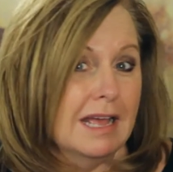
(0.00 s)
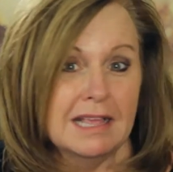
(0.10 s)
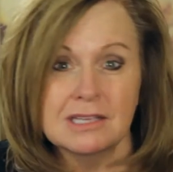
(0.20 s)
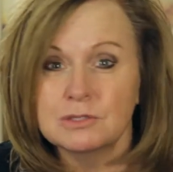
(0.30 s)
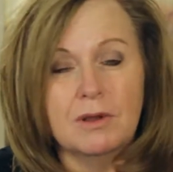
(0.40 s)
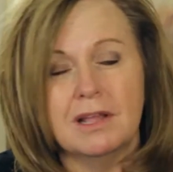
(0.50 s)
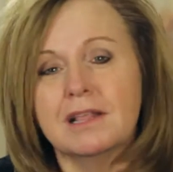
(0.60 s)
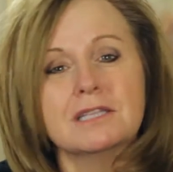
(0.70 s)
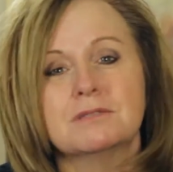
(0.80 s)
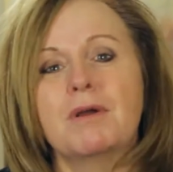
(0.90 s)
Guess what?
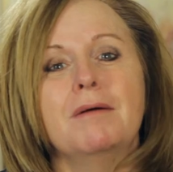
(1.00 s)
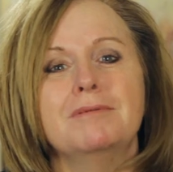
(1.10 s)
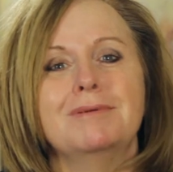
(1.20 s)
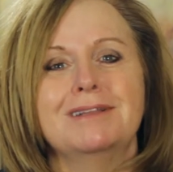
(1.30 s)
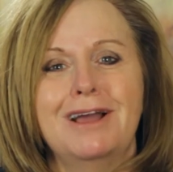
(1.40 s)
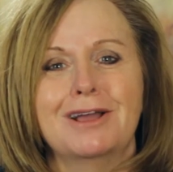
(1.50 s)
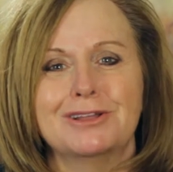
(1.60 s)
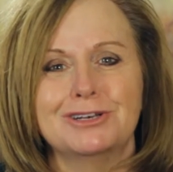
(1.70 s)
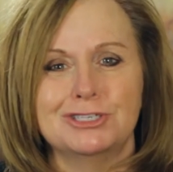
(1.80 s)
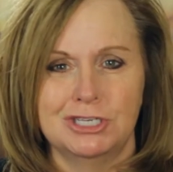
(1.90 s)
That's probably not
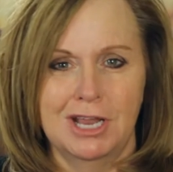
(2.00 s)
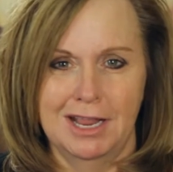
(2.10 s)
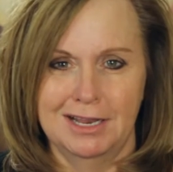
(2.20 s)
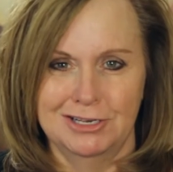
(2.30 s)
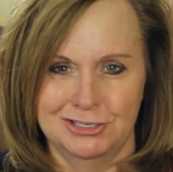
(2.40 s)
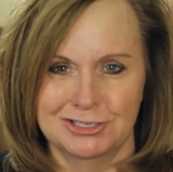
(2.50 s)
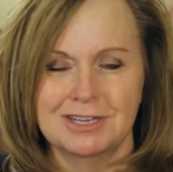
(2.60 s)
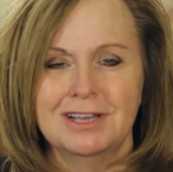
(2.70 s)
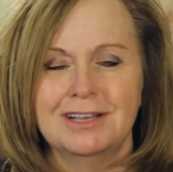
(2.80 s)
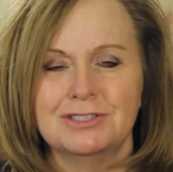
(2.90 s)
going to change.
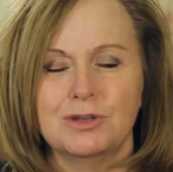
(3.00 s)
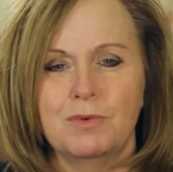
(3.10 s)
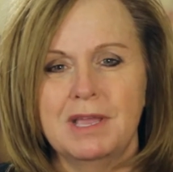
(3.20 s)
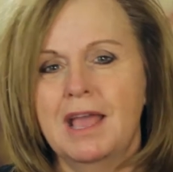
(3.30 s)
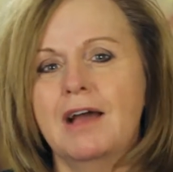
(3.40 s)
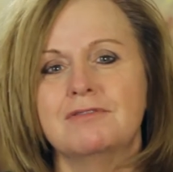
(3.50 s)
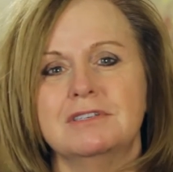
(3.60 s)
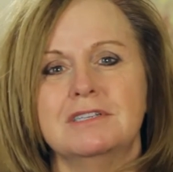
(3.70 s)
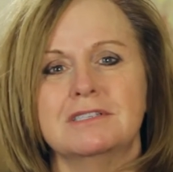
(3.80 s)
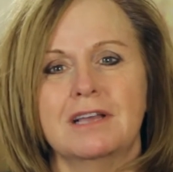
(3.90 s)
So we have
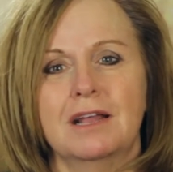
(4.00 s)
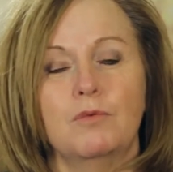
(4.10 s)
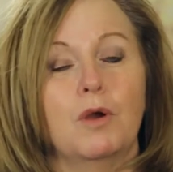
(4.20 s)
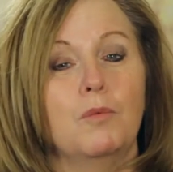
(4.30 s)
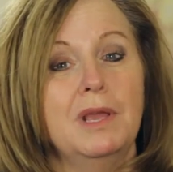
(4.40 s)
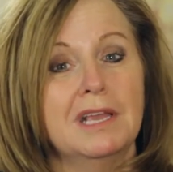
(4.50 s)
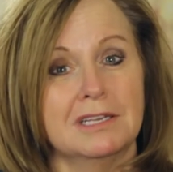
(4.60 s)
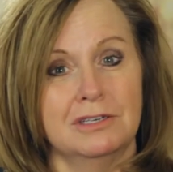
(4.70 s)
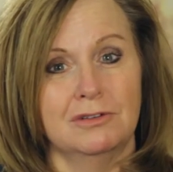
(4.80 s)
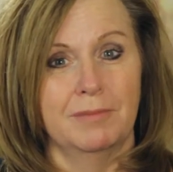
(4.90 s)
to decide what we
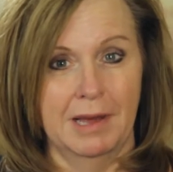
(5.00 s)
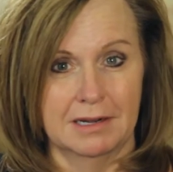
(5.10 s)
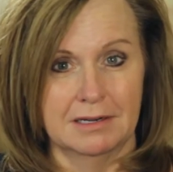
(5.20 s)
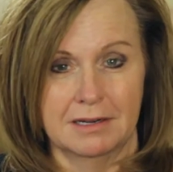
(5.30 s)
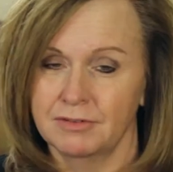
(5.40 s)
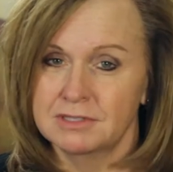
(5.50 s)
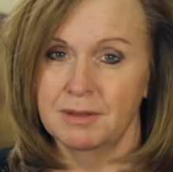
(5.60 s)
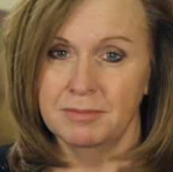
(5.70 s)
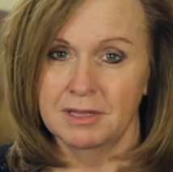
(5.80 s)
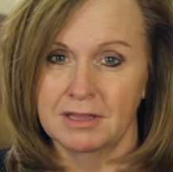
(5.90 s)
can do about it. If it's
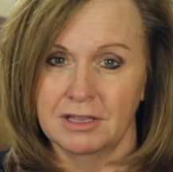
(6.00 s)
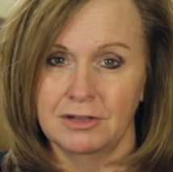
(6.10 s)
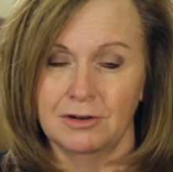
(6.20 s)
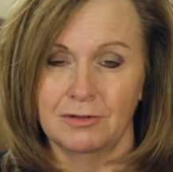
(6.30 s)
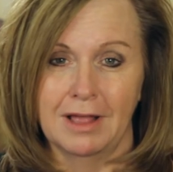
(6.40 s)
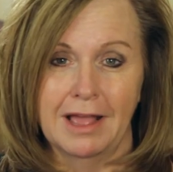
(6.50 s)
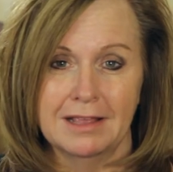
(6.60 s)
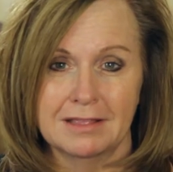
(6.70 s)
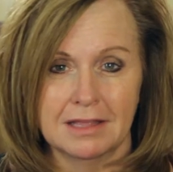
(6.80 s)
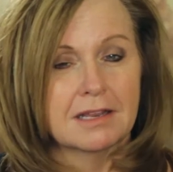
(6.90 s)
something that you don't
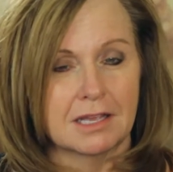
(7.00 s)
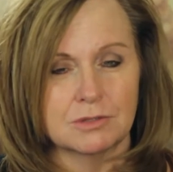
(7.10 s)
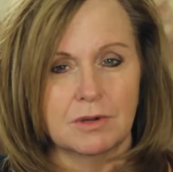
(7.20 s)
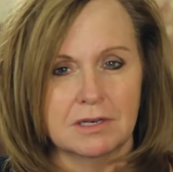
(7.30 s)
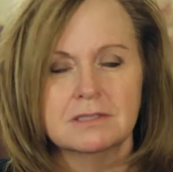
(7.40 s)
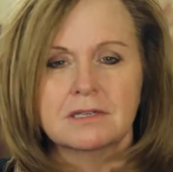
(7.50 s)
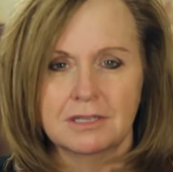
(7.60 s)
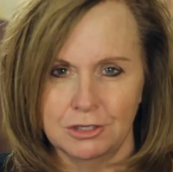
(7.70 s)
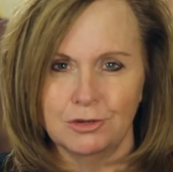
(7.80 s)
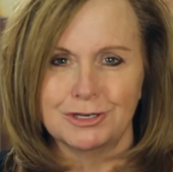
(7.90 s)
like, then guess what?
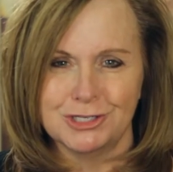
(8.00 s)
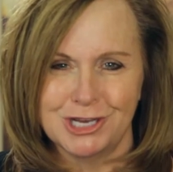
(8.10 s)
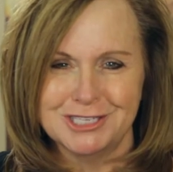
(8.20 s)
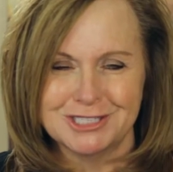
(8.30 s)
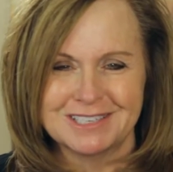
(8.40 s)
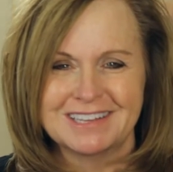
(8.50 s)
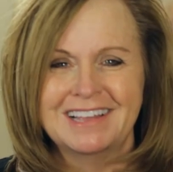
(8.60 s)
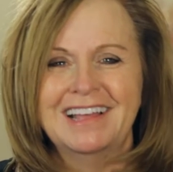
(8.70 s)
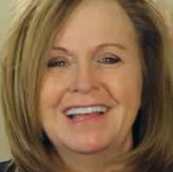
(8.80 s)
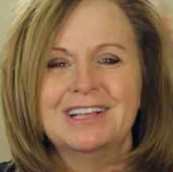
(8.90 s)
You can change it.
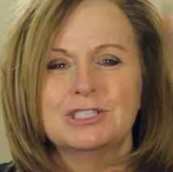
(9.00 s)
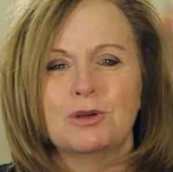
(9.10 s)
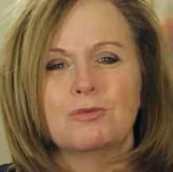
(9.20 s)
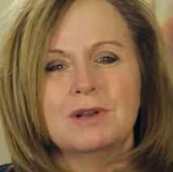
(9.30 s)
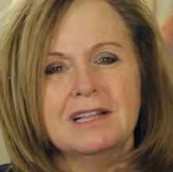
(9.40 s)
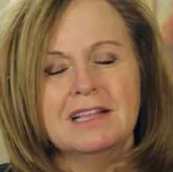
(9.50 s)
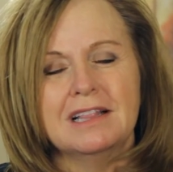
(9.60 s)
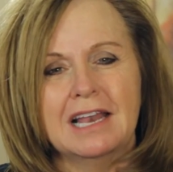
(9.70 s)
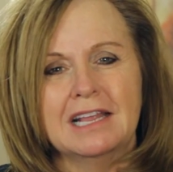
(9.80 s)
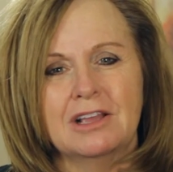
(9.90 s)
So really
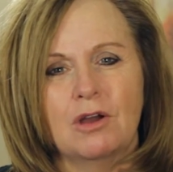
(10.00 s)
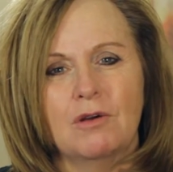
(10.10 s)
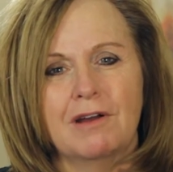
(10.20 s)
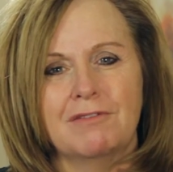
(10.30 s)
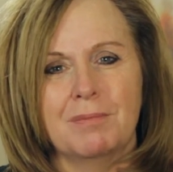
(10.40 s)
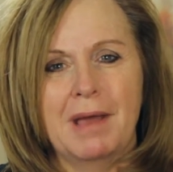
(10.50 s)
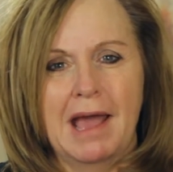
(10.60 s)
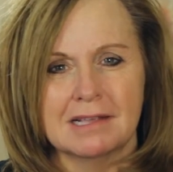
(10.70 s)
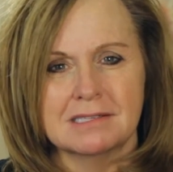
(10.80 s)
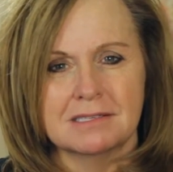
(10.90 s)
letting go of the
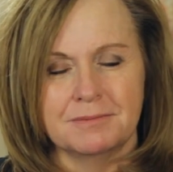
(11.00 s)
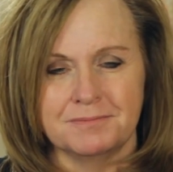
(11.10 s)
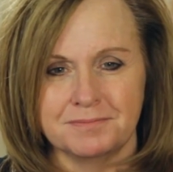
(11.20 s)
past.